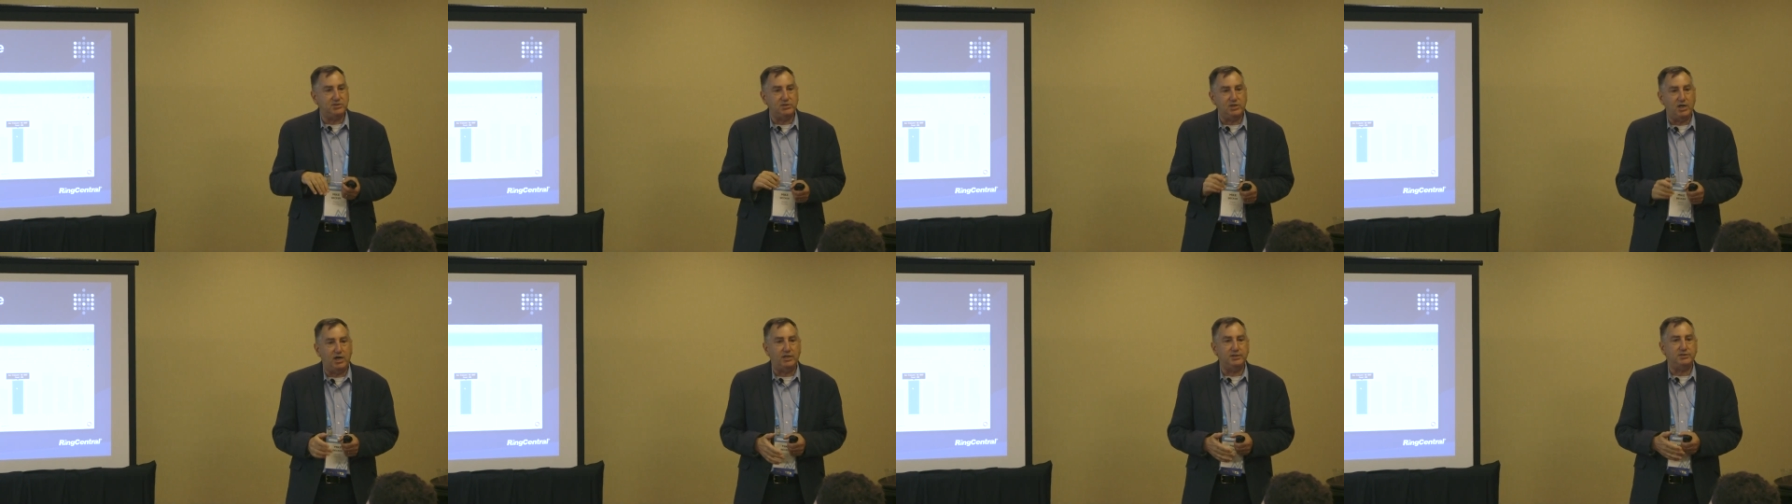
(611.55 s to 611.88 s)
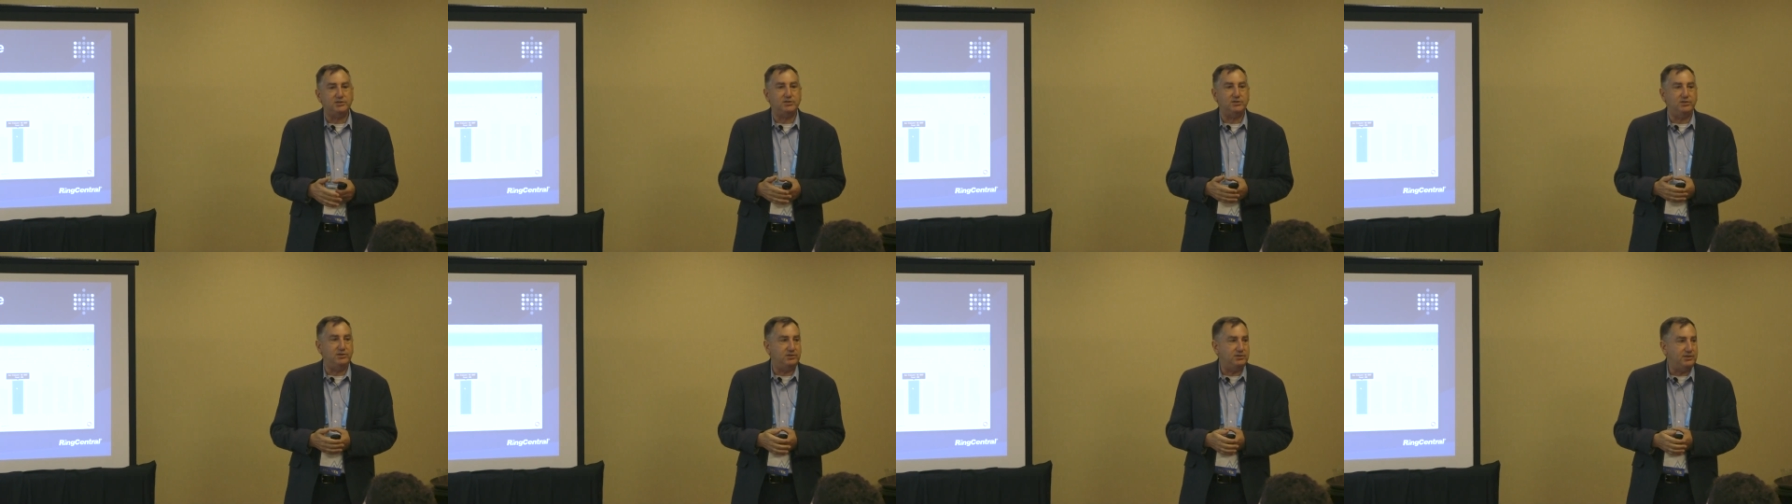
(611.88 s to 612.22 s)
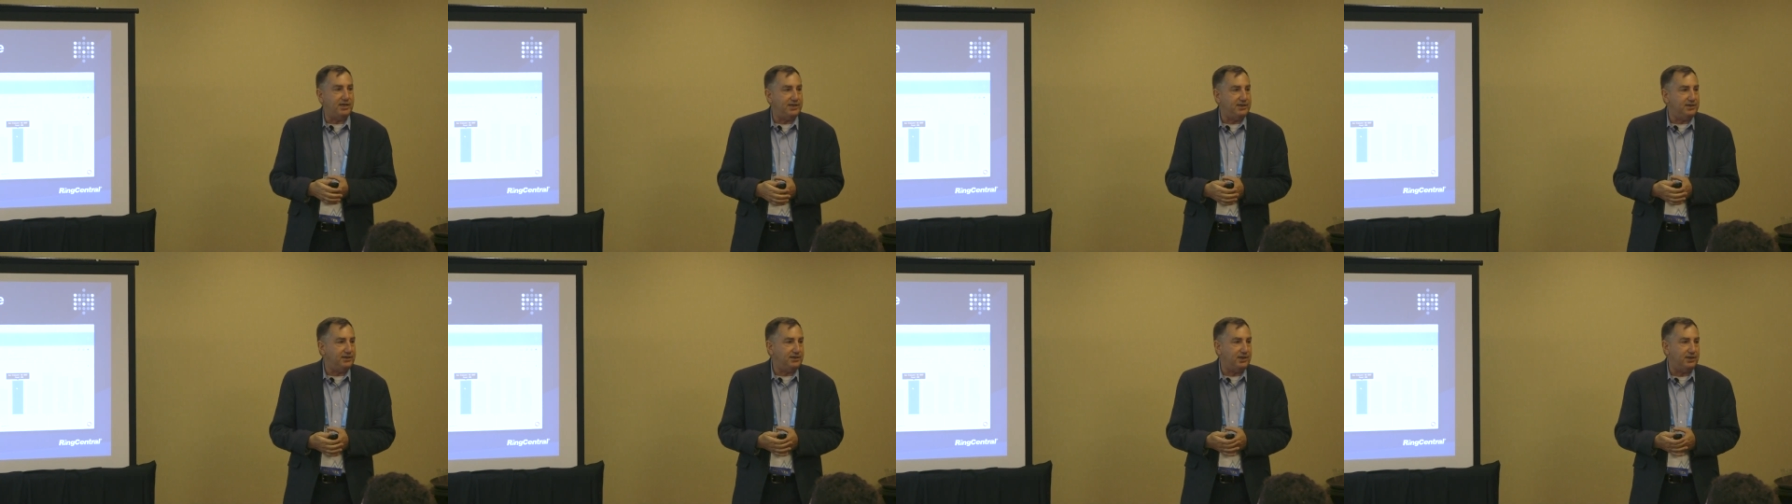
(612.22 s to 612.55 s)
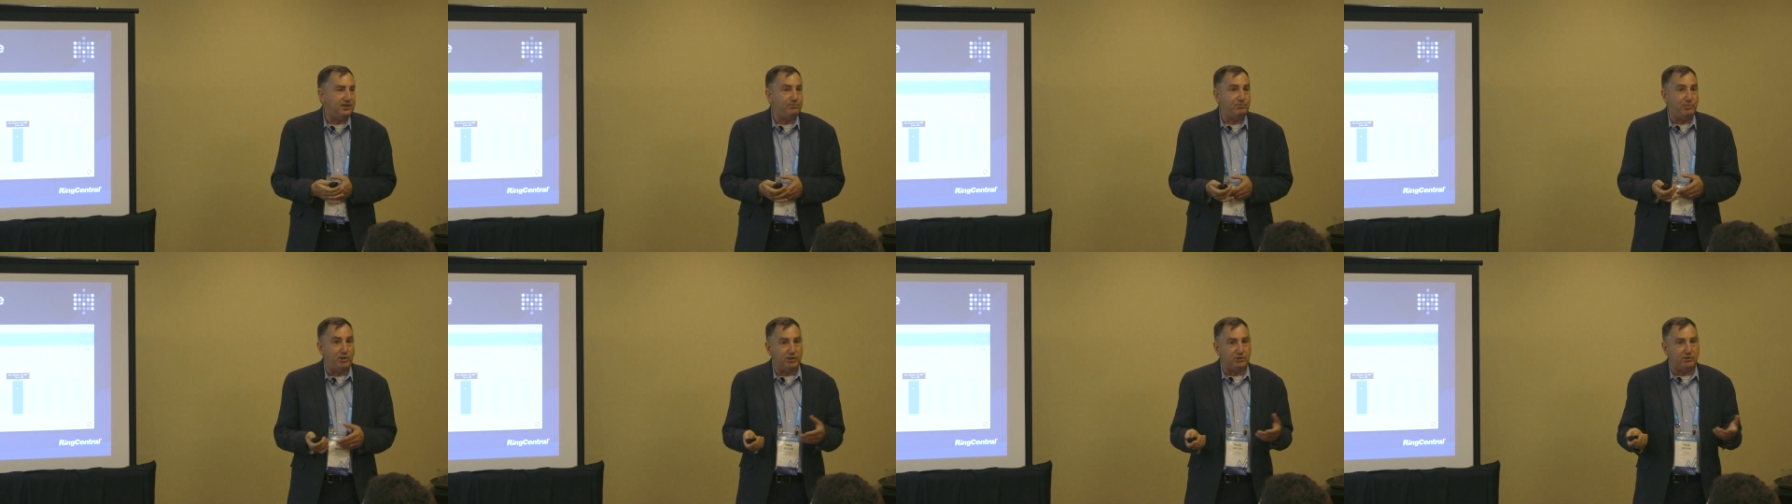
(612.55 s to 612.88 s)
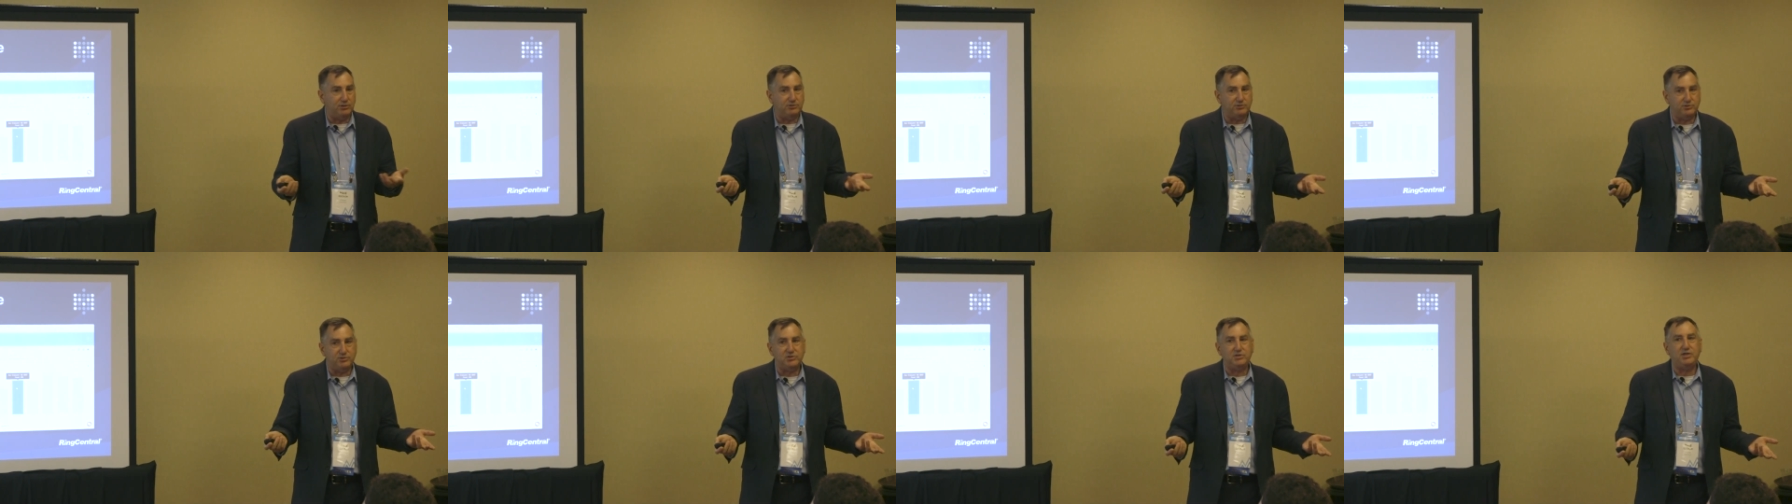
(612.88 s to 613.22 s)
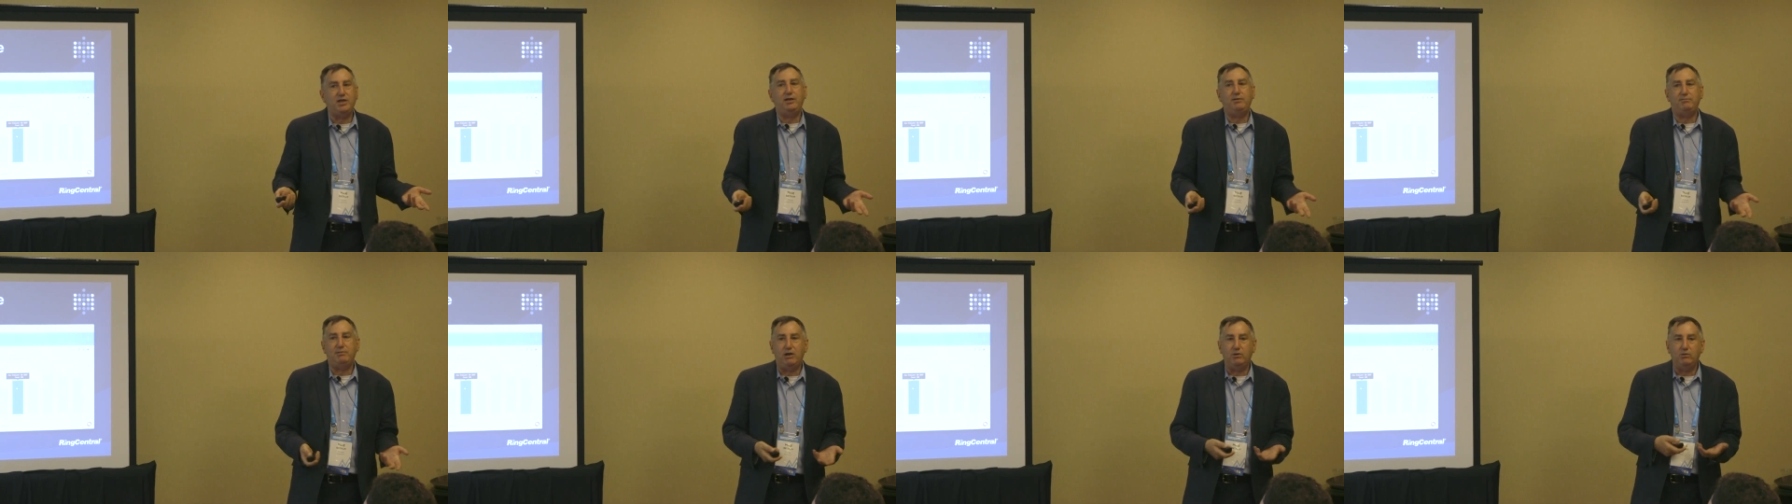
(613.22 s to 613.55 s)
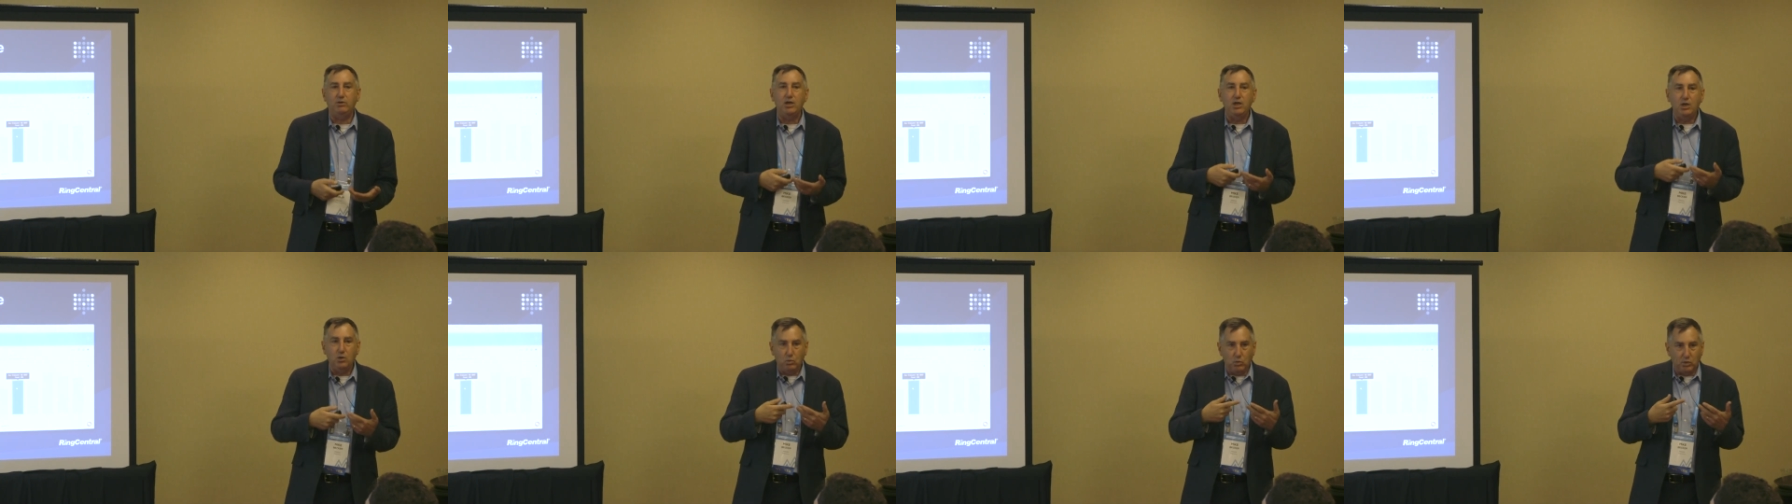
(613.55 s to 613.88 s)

such so that they can get a better understanding about